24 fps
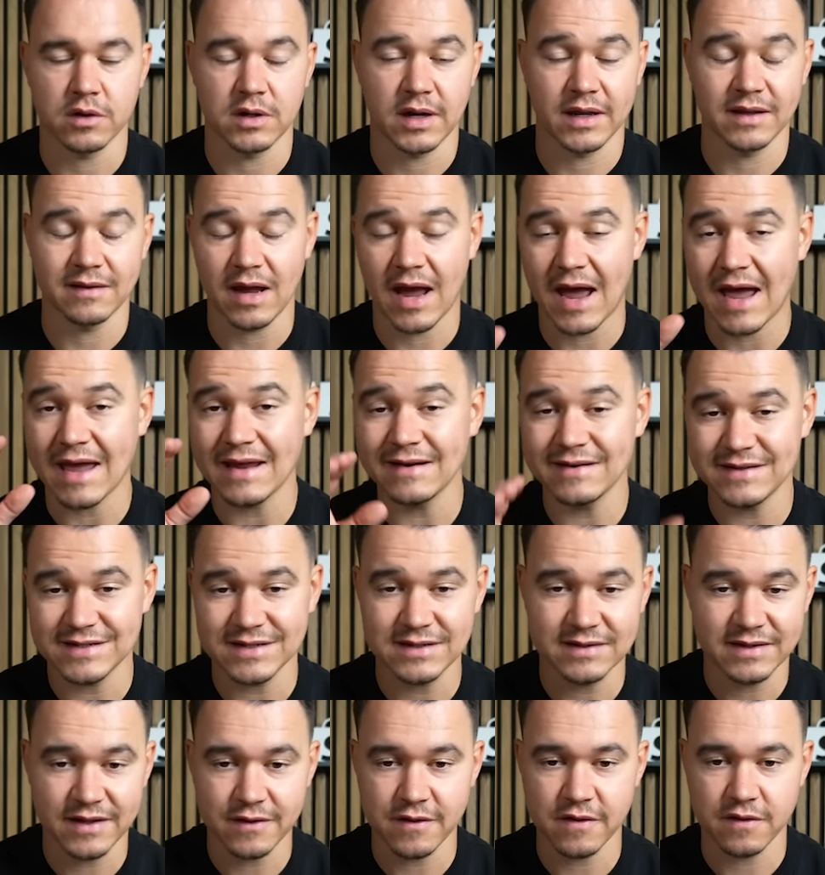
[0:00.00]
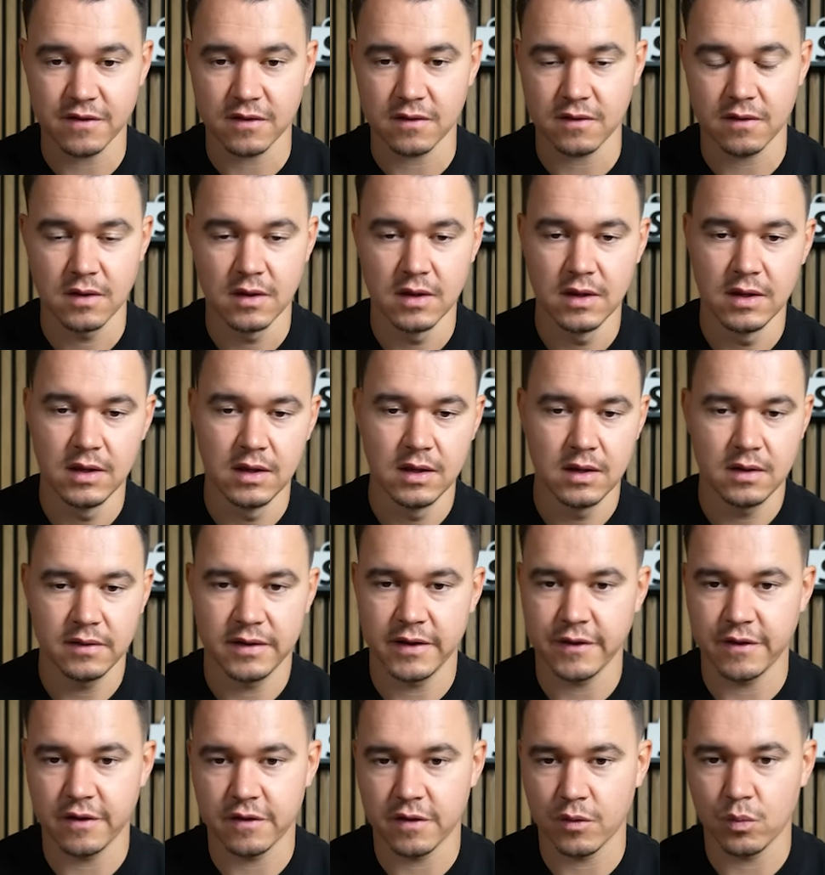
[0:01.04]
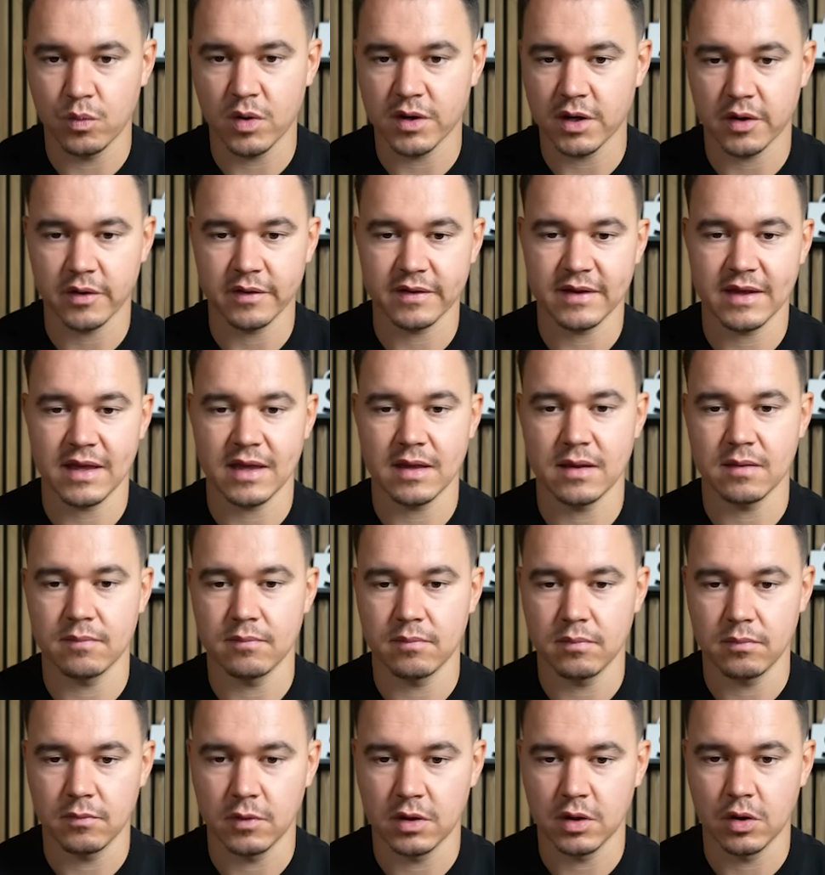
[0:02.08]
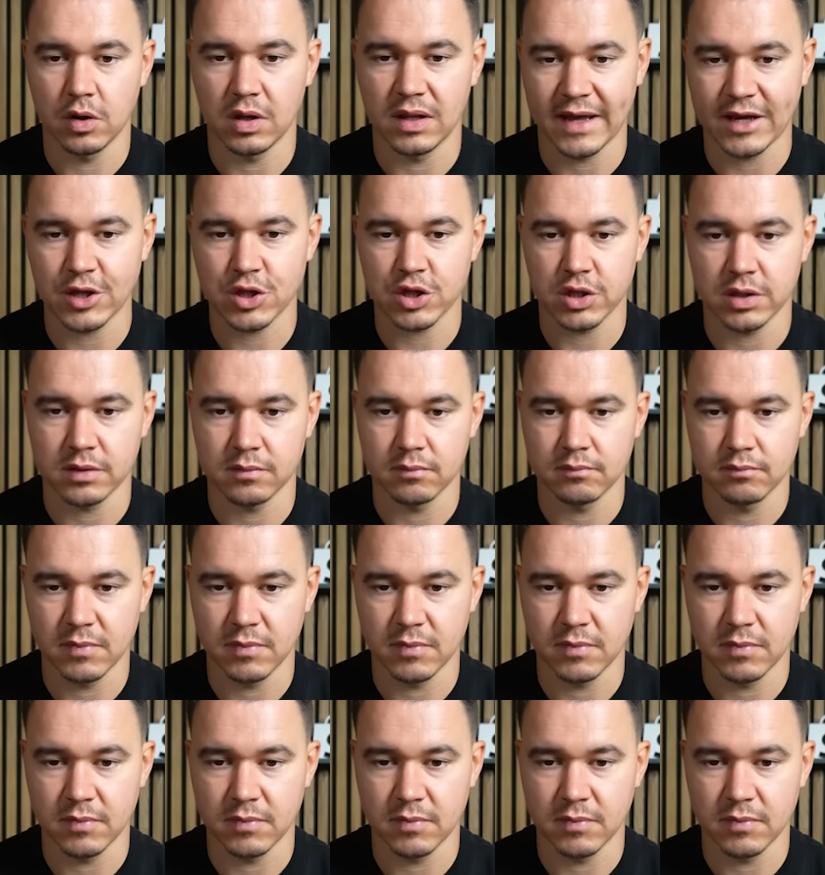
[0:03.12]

Like, I think this is a 100K collection,